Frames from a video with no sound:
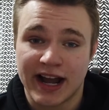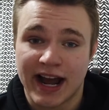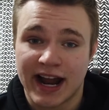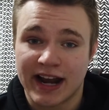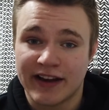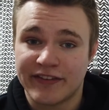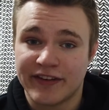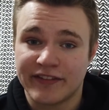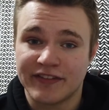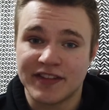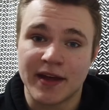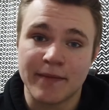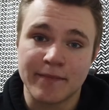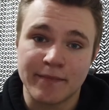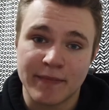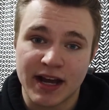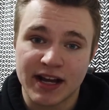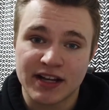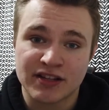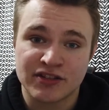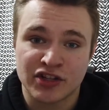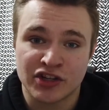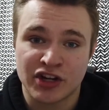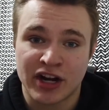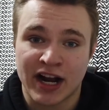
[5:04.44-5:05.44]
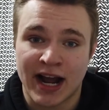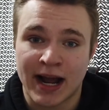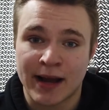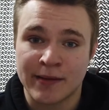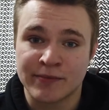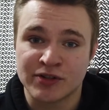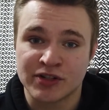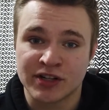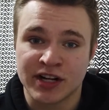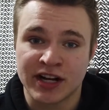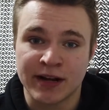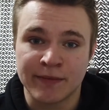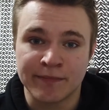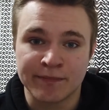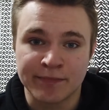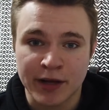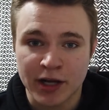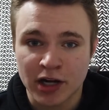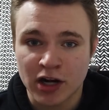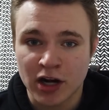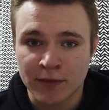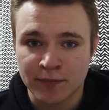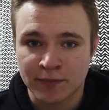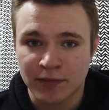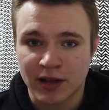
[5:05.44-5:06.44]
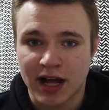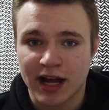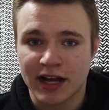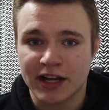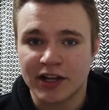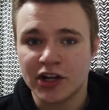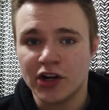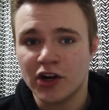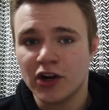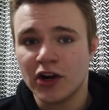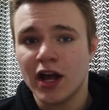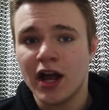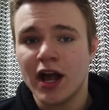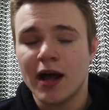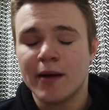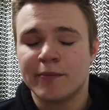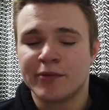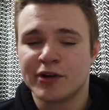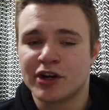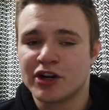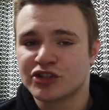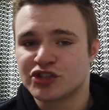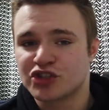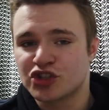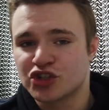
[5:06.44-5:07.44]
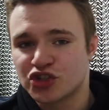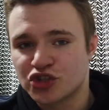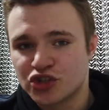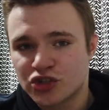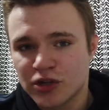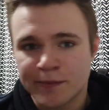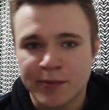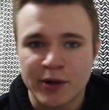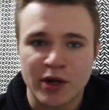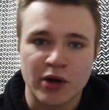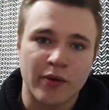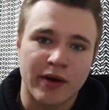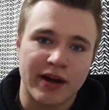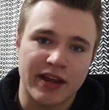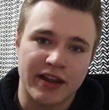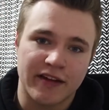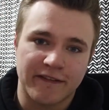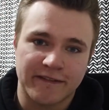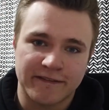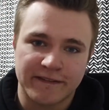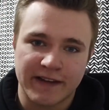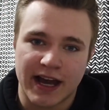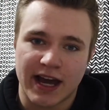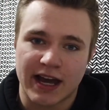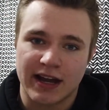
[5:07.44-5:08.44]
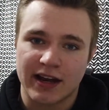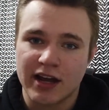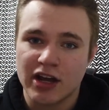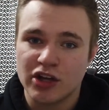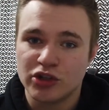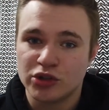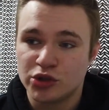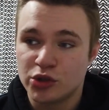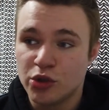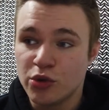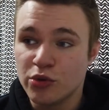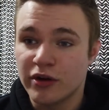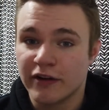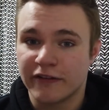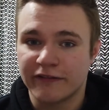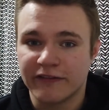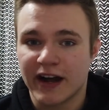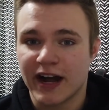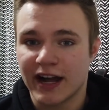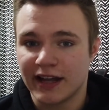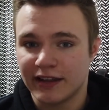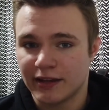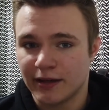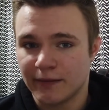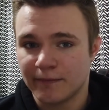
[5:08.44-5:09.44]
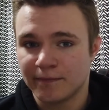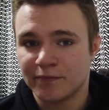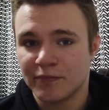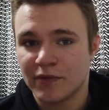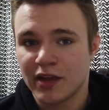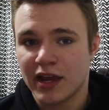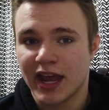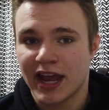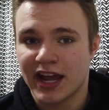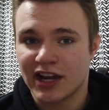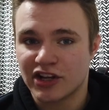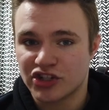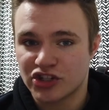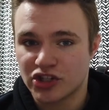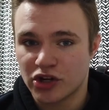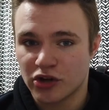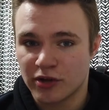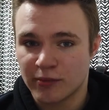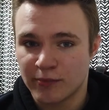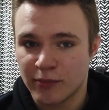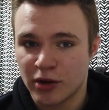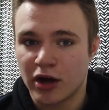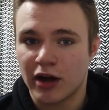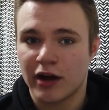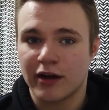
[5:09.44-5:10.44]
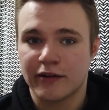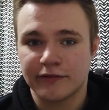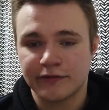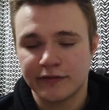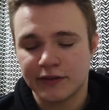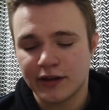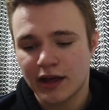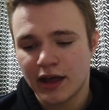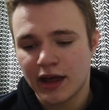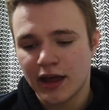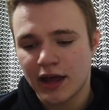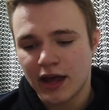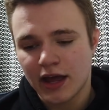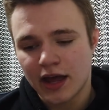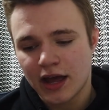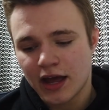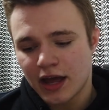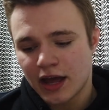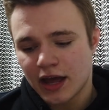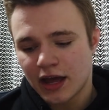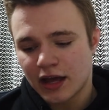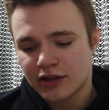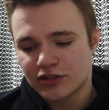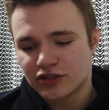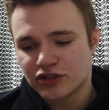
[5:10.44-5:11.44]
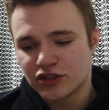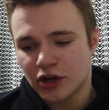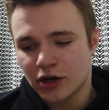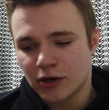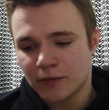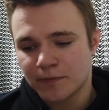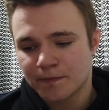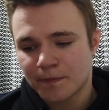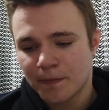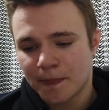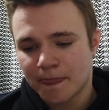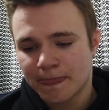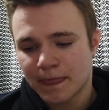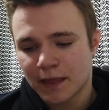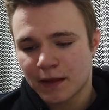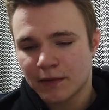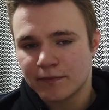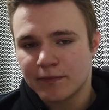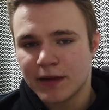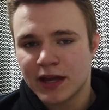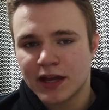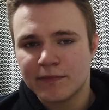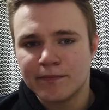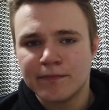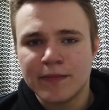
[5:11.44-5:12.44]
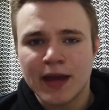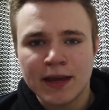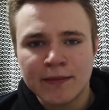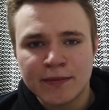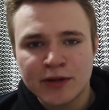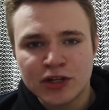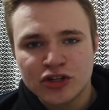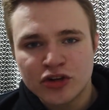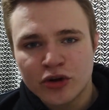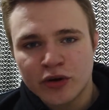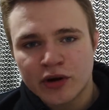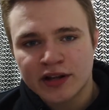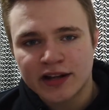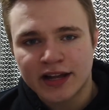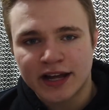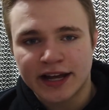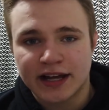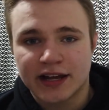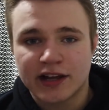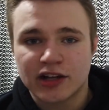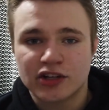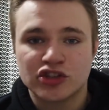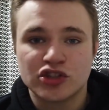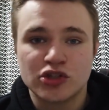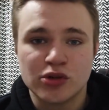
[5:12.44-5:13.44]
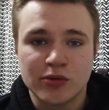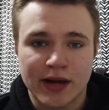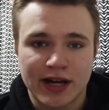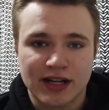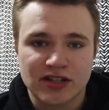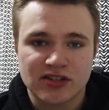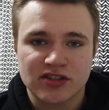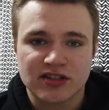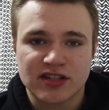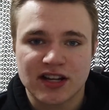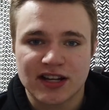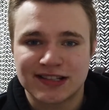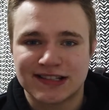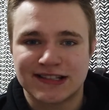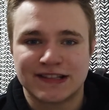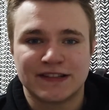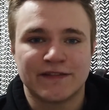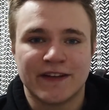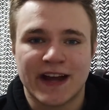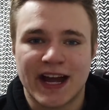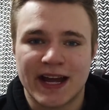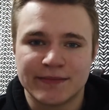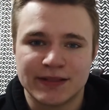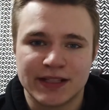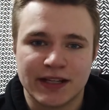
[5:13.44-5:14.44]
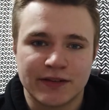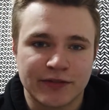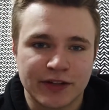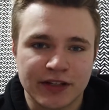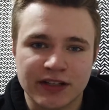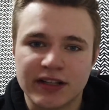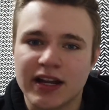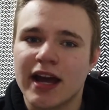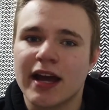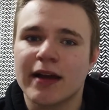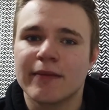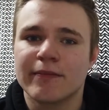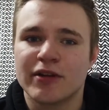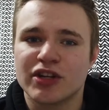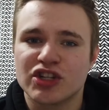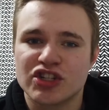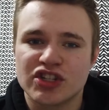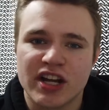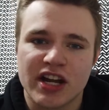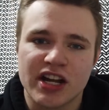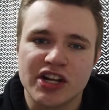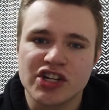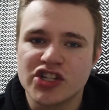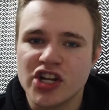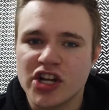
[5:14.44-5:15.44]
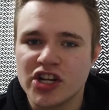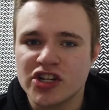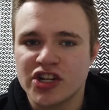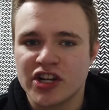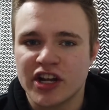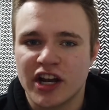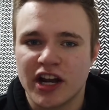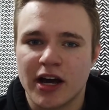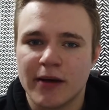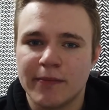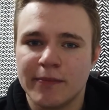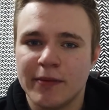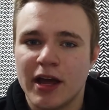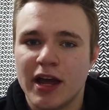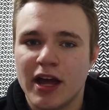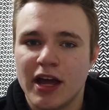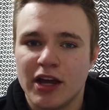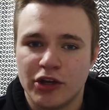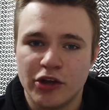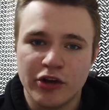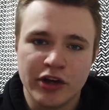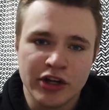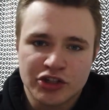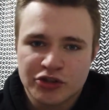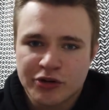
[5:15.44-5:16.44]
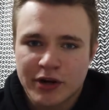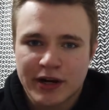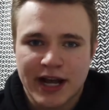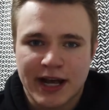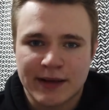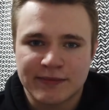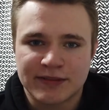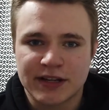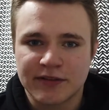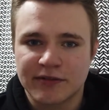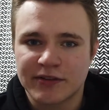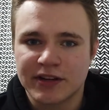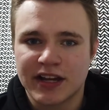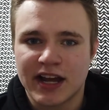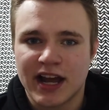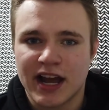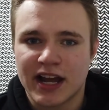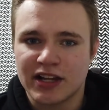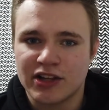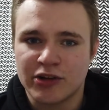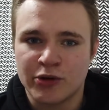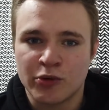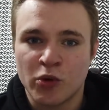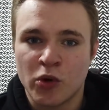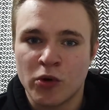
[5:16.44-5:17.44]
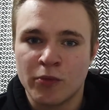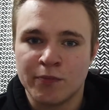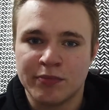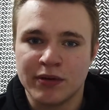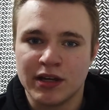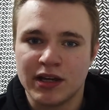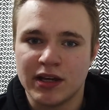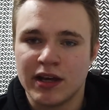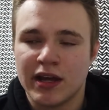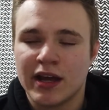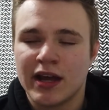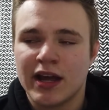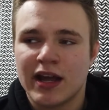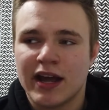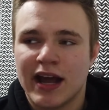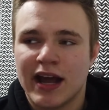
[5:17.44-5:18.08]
kind of have that mix, so your abs are getting bigger and blockier, but you're also stripping away the fat to define them and show them off. So maybe doing like 2 exercises of abs every day and just kind of changing it up. You can train abs every day and you won't be,